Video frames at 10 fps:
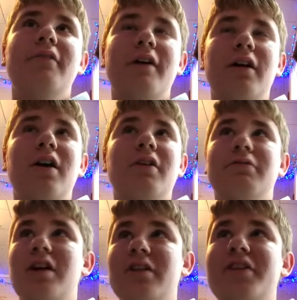a
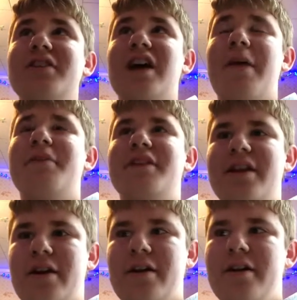relevant time of the
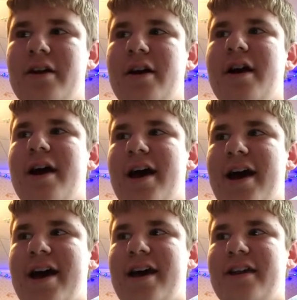year,
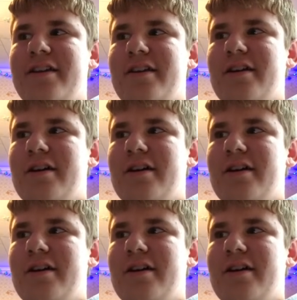and